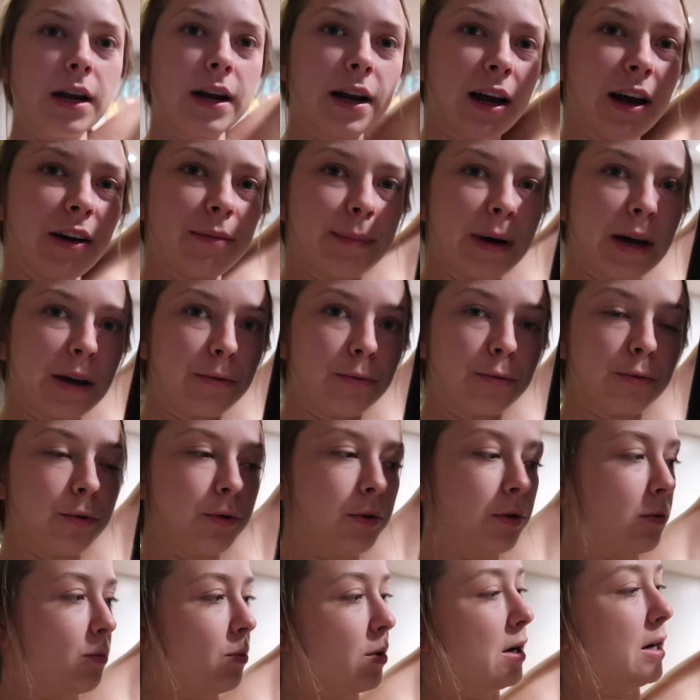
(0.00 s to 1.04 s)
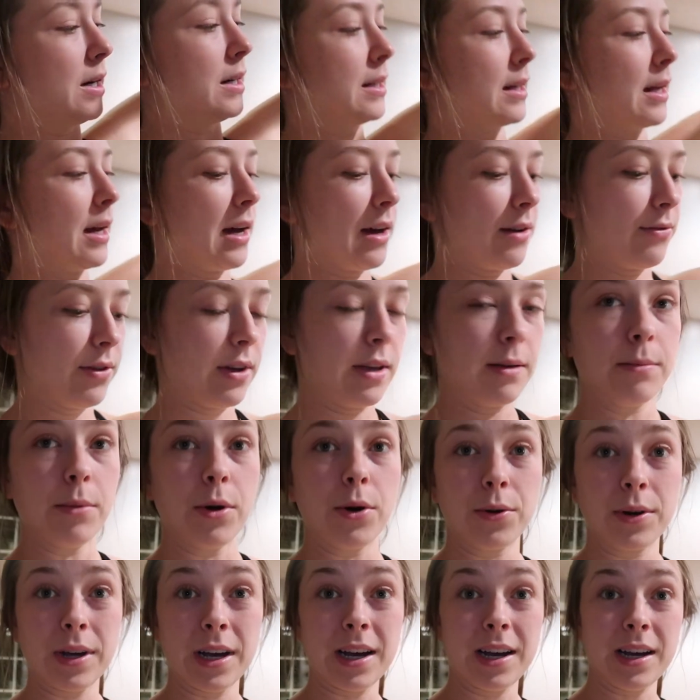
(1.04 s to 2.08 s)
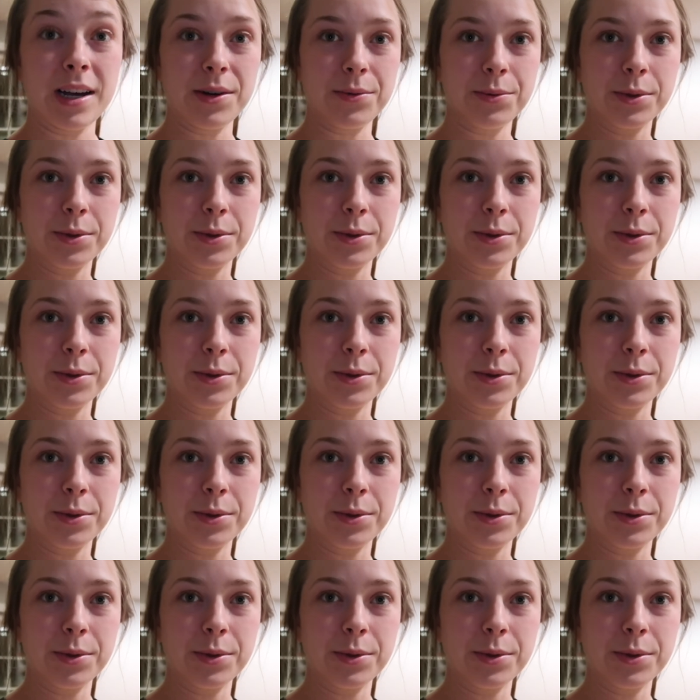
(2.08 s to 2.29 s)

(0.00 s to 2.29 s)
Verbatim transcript: gonna have my Rule 1 Cafe Mocha,